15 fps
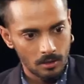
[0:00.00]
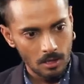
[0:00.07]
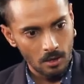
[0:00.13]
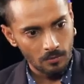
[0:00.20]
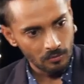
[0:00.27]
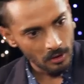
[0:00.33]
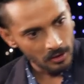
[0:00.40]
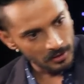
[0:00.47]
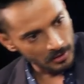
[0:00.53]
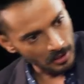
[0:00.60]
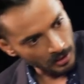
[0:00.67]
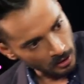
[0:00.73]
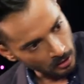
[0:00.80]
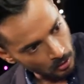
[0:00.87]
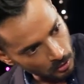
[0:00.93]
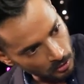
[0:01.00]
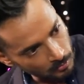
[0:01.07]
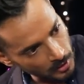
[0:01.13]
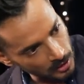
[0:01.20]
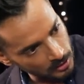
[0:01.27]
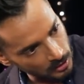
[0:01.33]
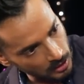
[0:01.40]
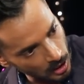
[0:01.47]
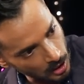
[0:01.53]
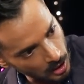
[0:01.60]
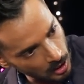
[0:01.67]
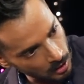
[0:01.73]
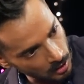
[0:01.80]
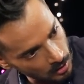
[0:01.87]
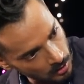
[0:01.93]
Now for a second coat of mascara